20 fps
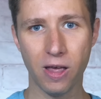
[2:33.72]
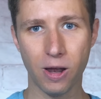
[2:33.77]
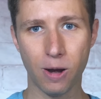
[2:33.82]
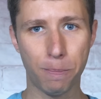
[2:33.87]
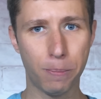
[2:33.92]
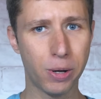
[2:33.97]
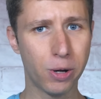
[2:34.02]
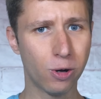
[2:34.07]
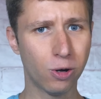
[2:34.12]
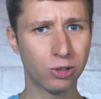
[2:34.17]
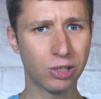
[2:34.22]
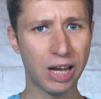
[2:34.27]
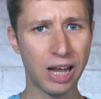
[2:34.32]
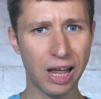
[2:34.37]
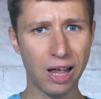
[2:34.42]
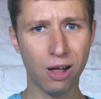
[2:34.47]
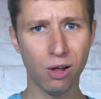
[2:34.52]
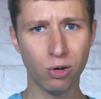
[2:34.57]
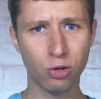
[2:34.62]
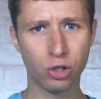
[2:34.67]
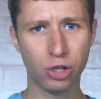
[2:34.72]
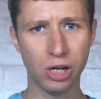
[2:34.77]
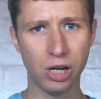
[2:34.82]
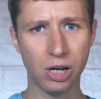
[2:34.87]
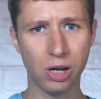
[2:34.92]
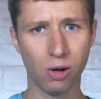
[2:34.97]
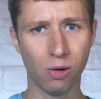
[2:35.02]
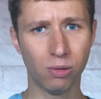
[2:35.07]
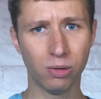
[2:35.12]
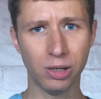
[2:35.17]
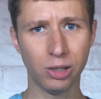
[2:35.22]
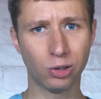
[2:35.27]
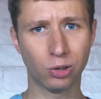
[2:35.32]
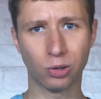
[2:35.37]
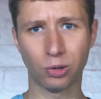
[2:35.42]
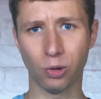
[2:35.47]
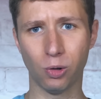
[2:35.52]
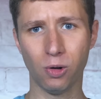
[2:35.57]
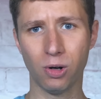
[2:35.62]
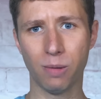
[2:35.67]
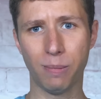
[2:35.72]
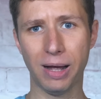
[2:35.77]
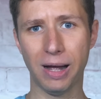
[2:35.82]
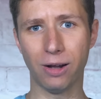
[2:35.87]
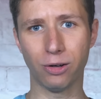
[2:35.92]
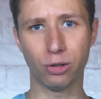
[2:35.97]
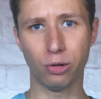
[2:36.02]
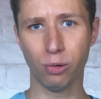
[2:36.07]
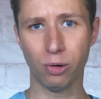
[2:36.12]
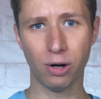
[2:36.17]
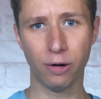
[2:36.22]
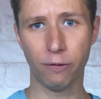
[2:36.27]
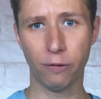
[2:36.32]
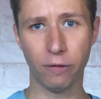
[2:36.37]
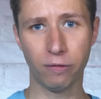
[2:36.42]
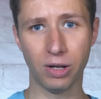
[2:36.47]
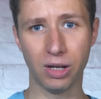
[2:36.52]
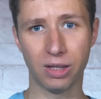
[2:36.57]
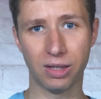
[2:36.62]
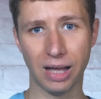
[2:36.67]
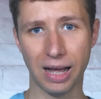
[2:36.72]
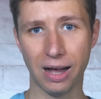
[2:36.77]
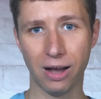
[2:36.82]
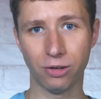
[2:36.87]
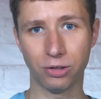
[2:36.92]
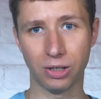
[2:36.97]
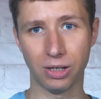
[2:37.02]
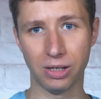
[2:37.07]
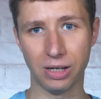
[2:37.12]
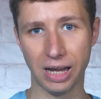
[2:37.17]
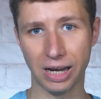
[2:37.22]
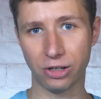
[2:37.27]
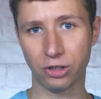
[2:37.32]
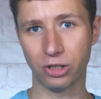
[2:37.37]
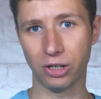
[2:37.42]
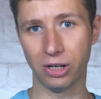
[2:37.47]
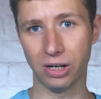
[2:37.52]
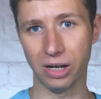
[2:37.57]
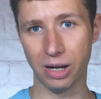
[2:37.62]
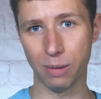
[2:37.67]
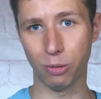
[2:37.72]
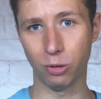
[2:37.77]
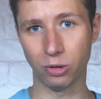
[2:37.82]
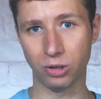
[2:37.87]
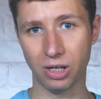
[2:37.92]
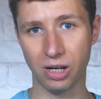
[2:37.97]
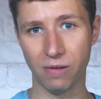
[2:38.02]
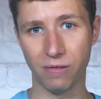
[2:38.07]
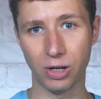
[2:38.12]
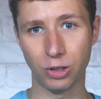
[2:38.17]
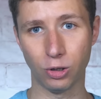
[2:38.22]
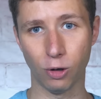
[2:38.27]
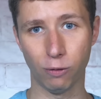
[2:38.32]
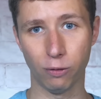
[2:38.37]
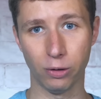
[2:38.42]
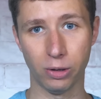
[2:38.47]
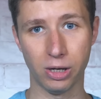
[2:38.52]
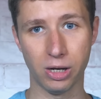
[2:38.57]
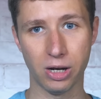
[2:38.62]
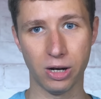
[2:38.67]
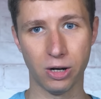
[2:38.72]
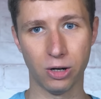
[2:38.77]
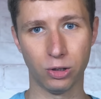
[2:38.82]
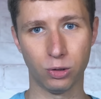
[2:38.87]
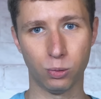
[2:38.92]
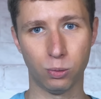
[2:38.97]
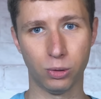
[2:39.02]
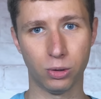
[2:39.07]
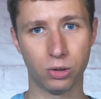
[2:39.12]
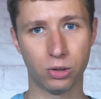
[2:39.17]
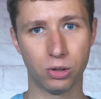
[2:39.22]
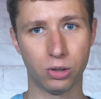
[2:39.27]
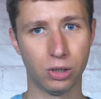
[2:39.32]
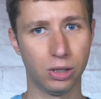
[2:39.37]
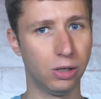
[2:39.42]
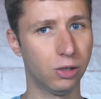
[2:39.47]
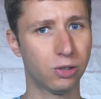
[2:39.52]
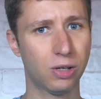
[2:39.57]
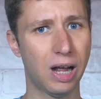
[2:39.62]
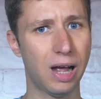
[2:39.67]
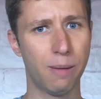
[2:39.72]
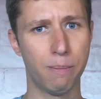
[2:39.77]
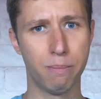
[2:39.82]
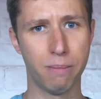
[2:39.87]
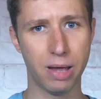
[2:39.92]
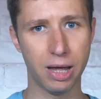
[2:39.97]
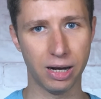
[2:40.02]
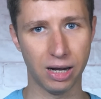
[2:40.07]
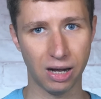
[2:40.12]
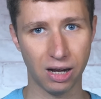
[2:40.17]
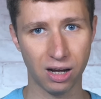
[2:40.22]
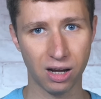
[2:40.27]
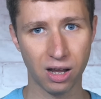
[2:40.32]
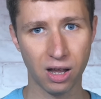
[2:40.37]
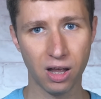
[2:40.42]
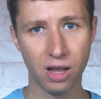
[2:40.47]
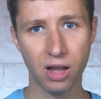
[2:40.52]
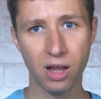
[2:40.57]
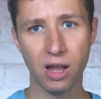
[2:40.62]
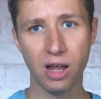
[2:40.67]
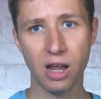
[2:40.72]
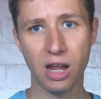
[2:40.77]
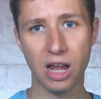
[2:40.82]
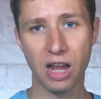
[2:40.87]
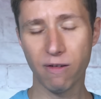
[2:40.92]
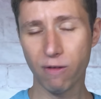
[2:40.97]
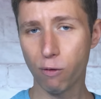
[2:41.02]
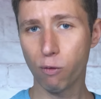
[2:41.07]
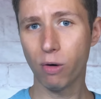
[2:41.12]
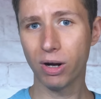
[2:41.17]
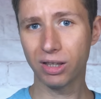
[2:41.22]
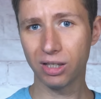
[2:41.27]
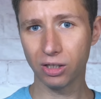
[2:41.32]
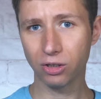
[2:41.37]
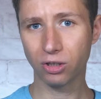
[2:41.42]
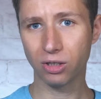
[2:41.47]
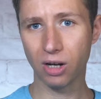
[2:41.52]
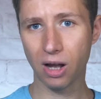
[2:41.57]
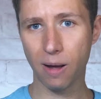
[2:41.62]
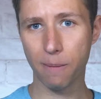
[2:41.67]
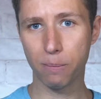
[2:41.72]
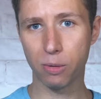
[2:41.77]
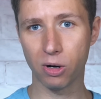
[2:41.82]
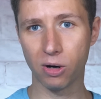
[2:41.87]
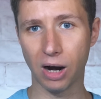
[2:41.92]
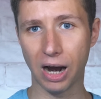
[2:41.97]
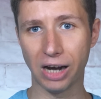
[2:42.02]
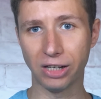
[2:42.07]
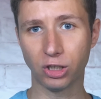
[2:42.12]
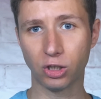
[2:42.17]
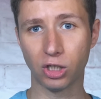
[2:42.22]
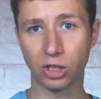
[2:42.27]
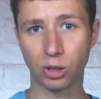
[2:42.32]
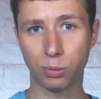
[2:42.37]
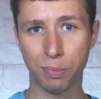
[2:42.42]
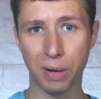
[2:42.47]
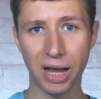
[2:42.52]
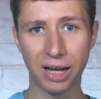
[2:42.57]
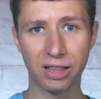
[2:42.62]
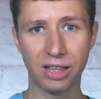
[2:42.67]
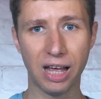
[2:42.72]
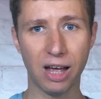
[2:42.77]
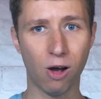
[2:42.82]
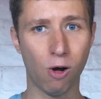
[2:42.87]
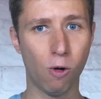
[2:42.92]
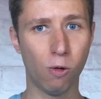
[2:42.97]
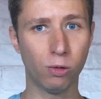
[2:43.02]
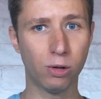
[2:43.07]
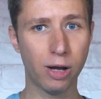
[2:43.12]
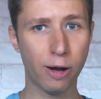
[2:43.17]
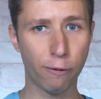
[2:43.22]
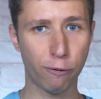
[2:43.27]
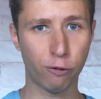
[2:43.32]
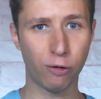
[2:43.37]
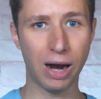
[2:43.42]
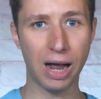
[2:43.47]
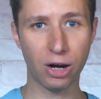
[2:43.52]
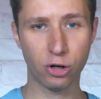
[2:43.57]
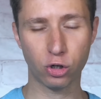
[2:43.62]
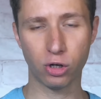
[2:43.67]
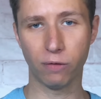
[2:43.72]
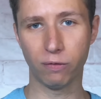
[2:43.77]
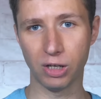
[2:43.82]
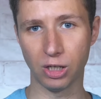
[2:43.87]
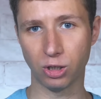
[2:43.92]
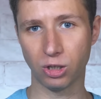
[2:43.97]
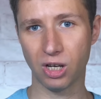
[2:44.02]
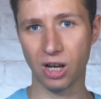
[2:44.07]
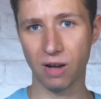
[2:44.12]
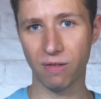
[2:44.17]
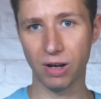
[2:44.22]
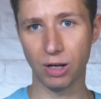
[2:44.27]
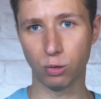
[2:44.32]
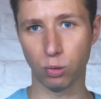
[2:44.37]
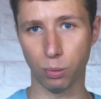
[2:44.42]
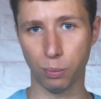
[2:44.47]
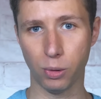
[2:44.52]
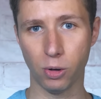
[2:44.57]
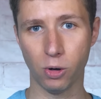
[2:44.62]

it appears that LG only sold about 250,000 next-gen enabled TVs over the years, which is not many. Even with this number, I suspect that only a fraction of these TVs were